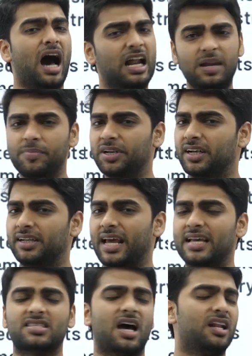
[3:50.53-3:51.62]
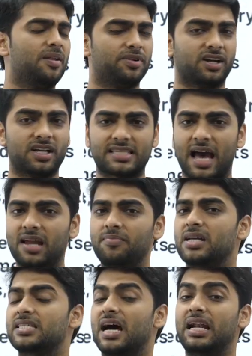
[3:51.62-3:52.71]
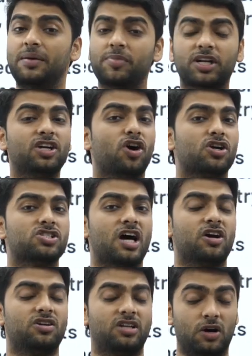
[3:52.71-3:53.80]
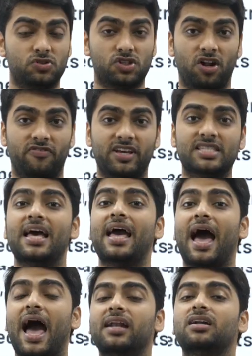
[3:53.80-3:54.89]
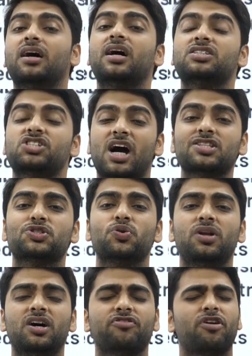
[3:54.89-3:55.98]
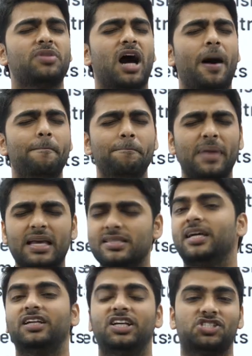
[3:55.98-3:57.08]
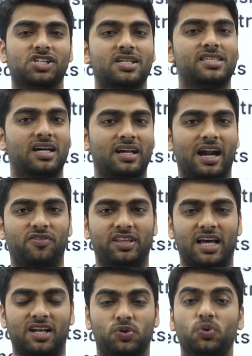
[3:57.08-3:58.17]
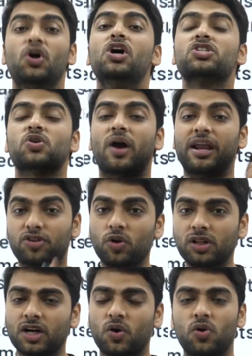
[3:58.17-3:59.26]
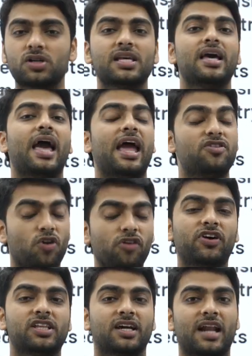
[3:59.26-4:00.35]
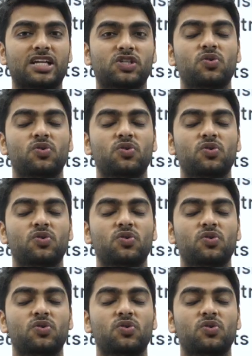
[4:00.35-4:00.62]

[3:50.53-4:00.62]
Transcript: Unlimited tests, unlimited assignments, unlimited doubt solvings and a chance to learn from the amazing teachers here at Vedantu. So enroll the course, enroll for the crash